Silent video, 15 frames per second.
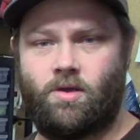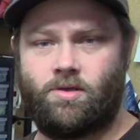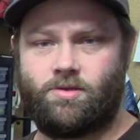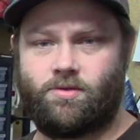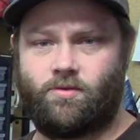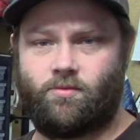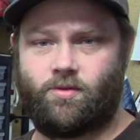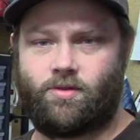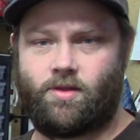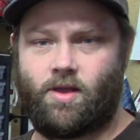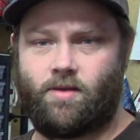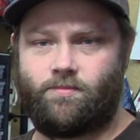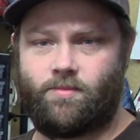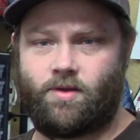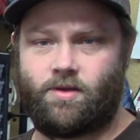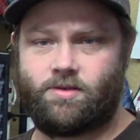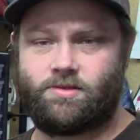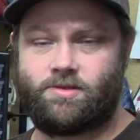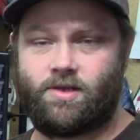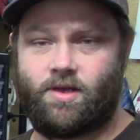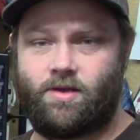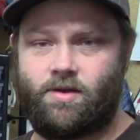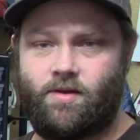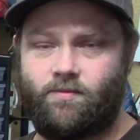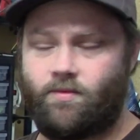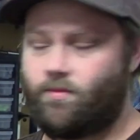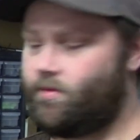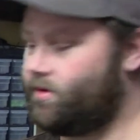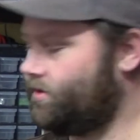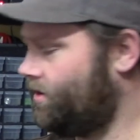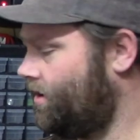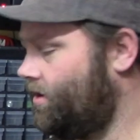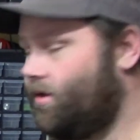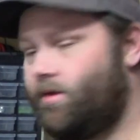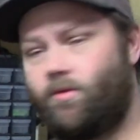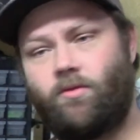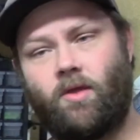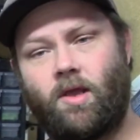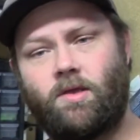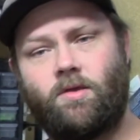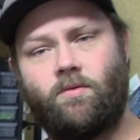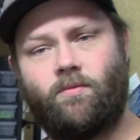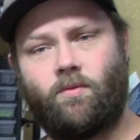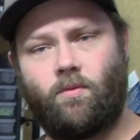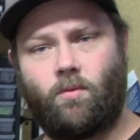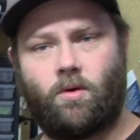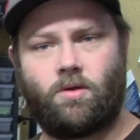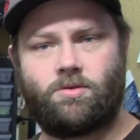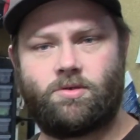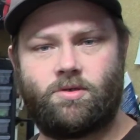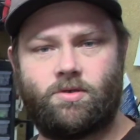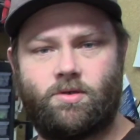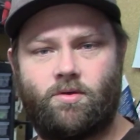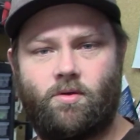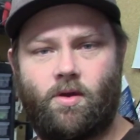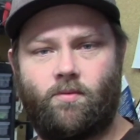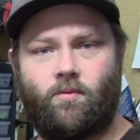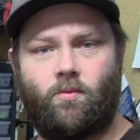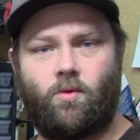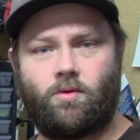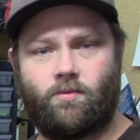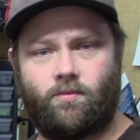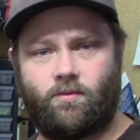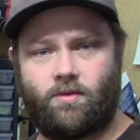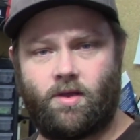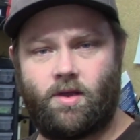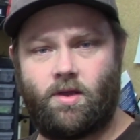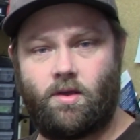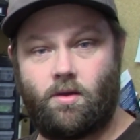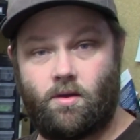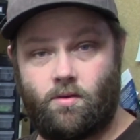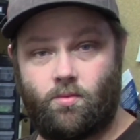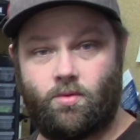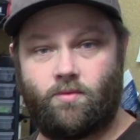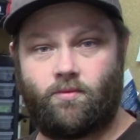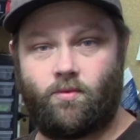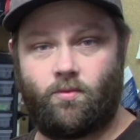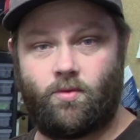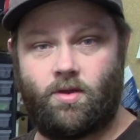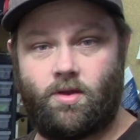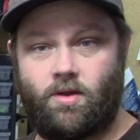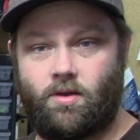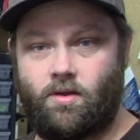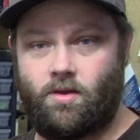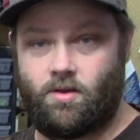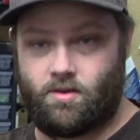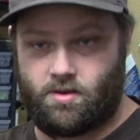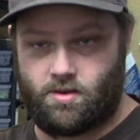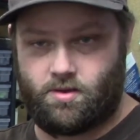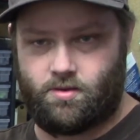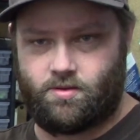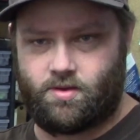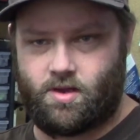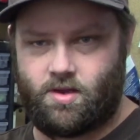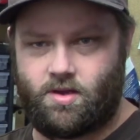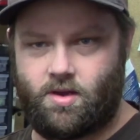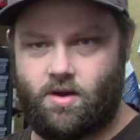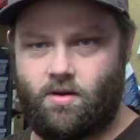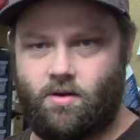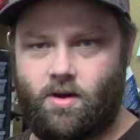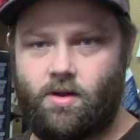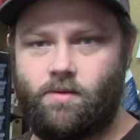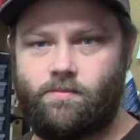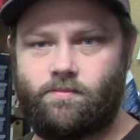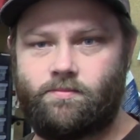So with that being said everyone, thank you for watching. You have a wonderful day, a wonderful week, and you take care, eh?